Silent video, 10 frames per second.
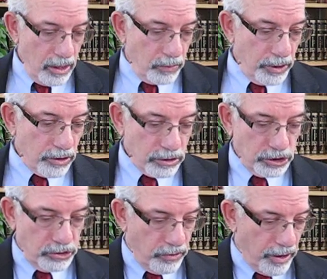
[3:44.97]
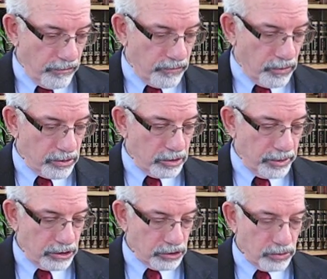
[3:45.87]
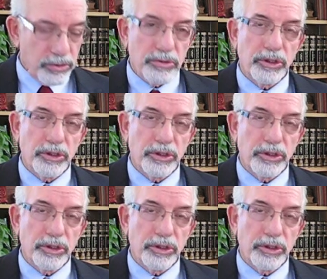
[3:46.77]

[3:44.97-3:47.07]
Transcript: We urge you, therefore, to be true